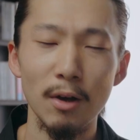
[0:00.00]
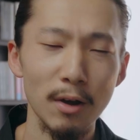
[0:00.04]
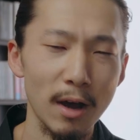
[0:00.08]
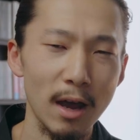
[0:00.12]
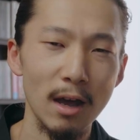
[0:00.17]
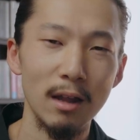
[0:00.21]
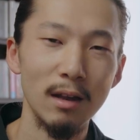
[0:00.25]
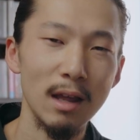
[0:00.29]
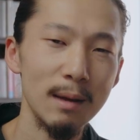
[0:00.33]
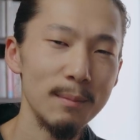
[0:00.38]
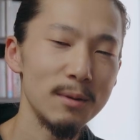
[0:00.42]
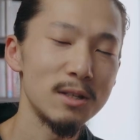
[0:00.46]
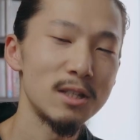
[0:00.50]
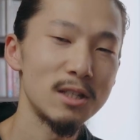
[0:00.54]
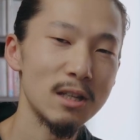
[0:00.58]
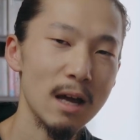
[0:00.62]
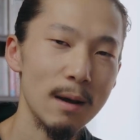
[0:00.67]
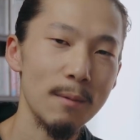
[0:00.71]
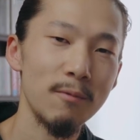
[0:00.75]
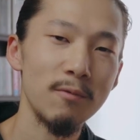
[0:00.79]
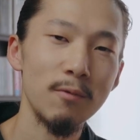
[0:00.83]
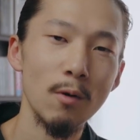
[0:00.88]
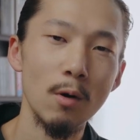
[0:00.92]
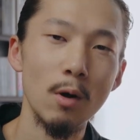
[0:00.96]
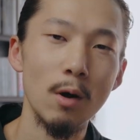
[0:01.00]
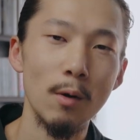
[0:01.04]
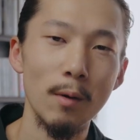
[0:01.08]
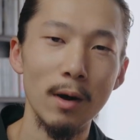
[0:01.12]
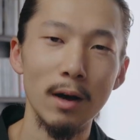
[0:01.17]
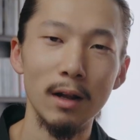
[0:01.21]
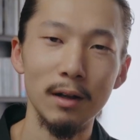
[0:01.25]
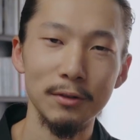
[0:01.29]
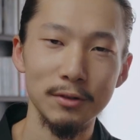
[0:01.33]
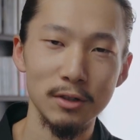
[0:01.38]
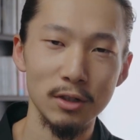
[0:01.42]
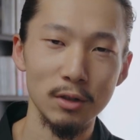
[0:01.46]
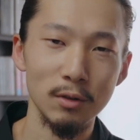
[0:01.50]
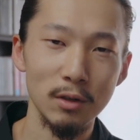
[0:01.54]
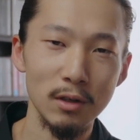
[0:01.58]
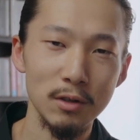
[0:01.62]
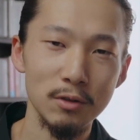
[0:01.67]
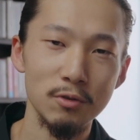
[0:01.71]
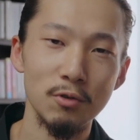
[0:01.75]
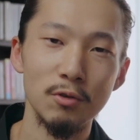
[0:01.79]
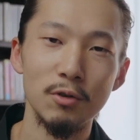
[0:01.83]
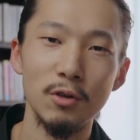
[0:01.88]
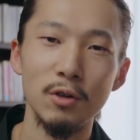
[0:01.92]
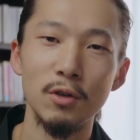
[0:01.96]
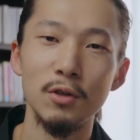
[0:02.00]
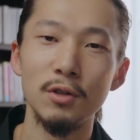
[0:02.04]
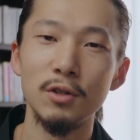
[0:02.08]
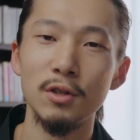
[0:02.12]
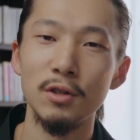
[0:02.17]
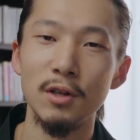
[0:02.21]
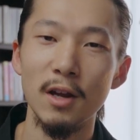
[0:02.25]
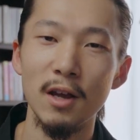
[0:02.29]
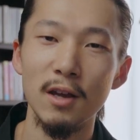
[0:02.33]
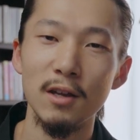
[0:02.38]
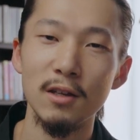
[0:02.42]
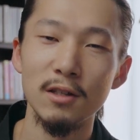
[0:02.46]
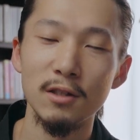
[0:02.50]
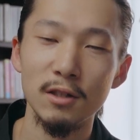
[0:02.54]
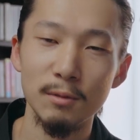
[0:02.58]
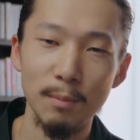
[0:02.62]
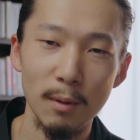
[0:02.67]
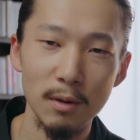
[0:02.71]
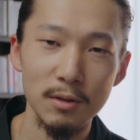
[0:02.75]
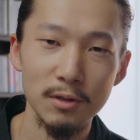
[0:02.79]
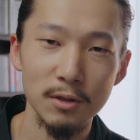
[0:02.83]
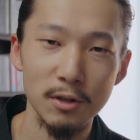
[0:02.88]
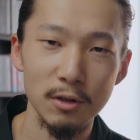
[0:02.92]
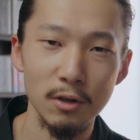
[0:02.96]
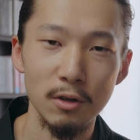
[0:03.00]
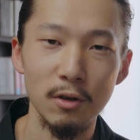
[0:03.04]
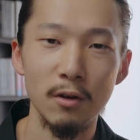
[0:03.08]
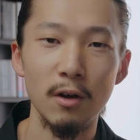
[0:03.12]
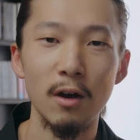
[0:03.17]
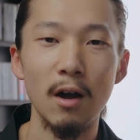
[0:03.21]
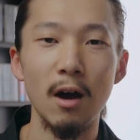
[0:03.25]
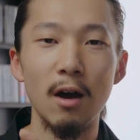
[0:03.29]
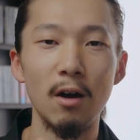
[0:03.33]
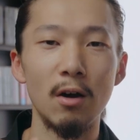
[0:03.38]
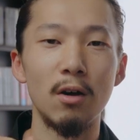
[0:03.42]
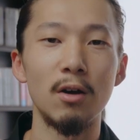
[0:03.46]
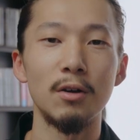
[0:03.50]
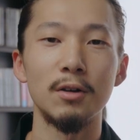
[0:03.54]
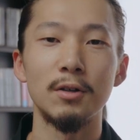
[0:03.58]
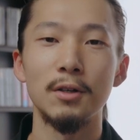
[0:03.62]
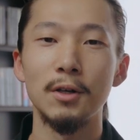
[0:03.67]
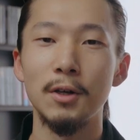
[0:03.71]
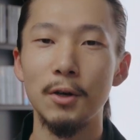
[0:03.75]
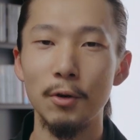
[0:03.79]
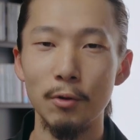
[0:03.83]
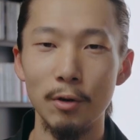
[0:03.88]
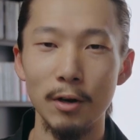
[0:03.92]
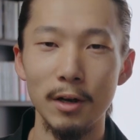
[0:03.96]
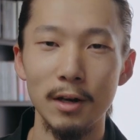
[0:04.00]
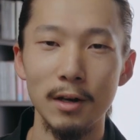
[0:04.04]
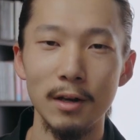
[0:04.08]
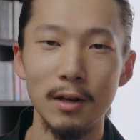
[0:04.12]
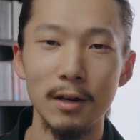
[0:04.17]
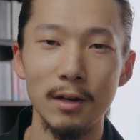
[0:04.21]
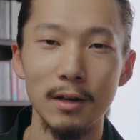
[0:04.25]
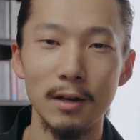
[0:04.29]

Okay, let me stop for a while to introduce today's sponsor, ArtGrid.